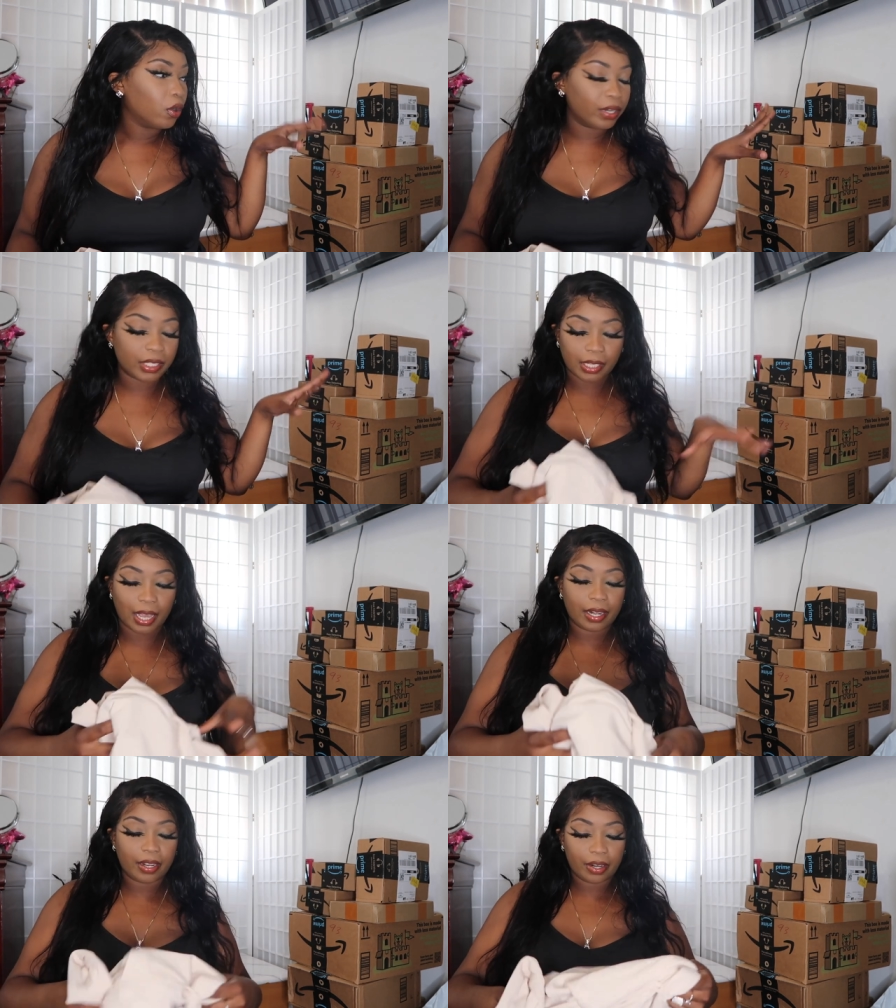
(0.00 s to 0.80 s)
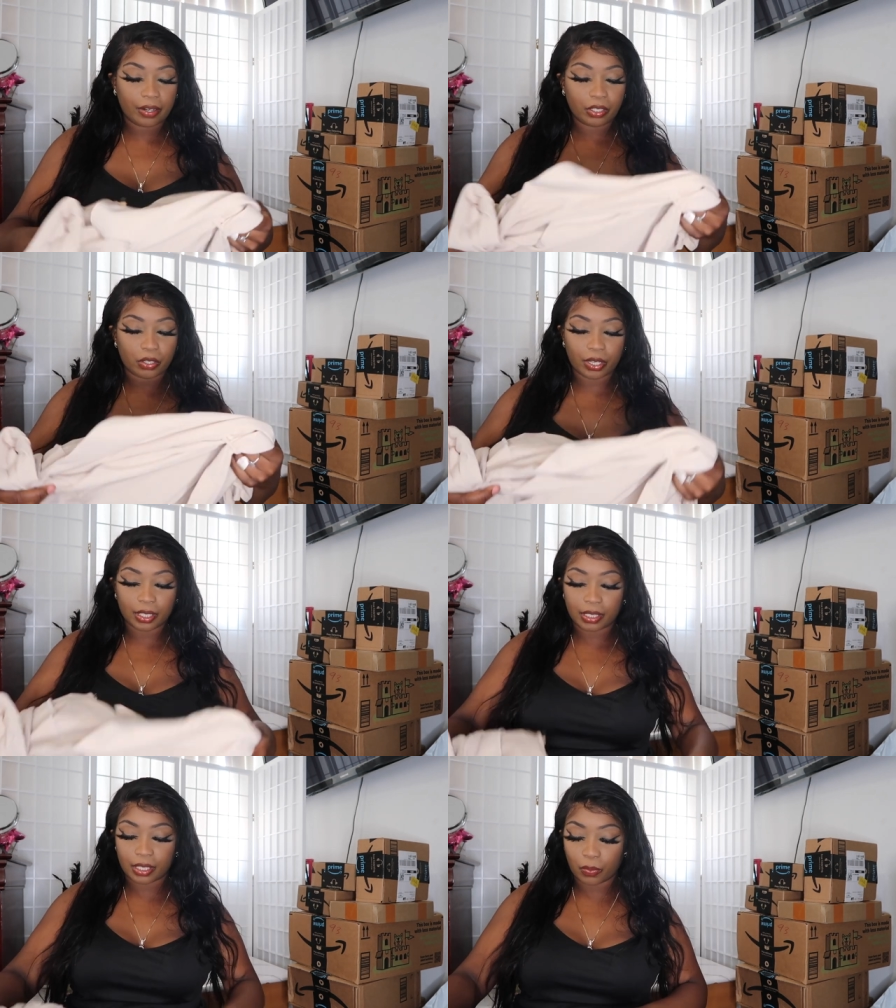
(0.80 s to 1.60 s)
on the side here so you
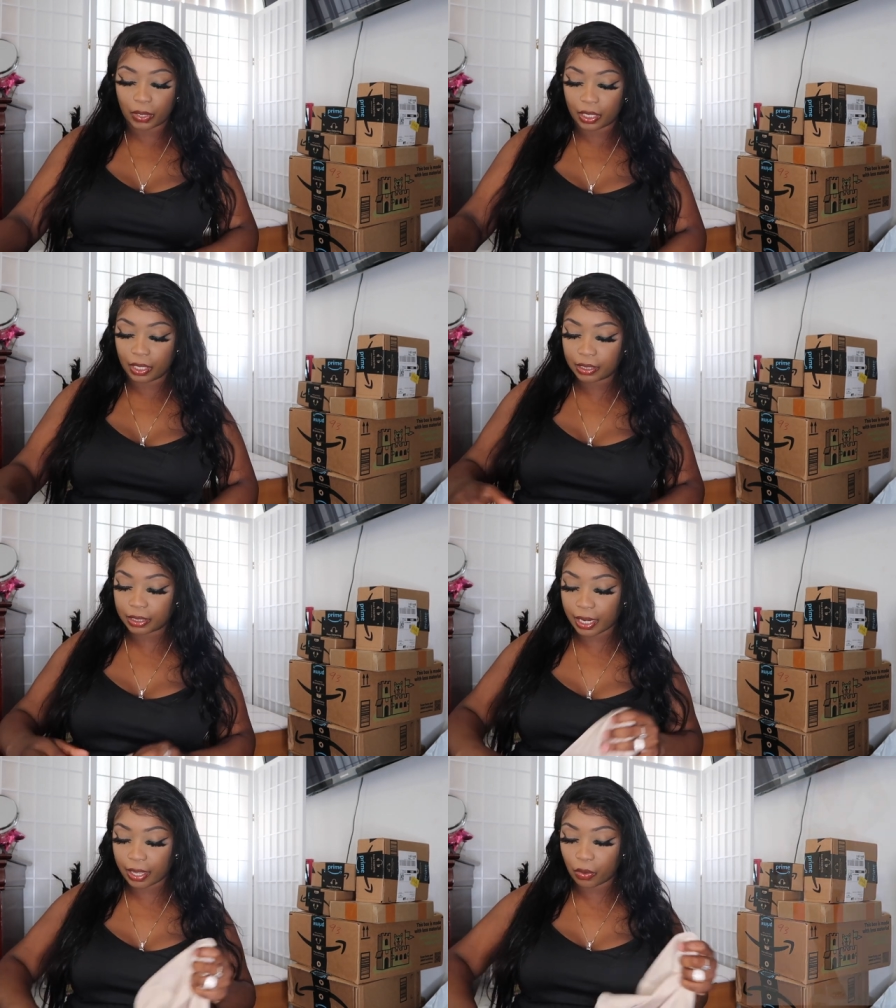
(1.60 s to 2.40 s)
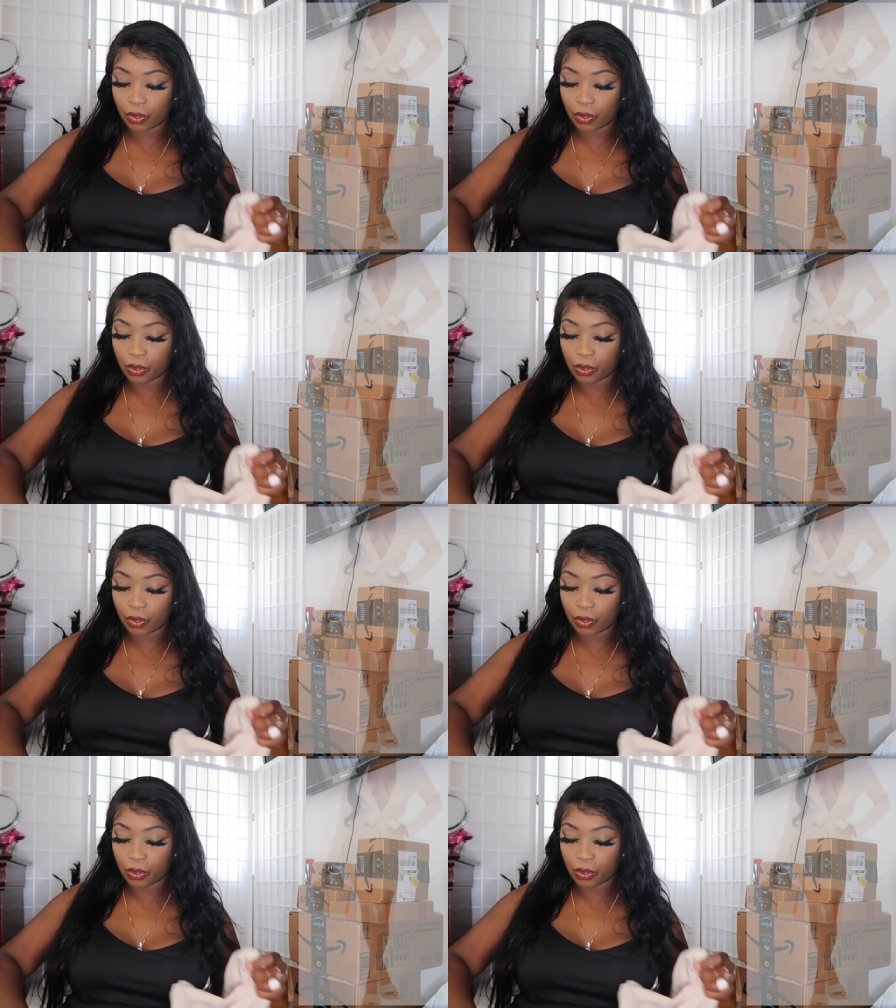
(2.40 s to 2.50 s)
can see what it looks like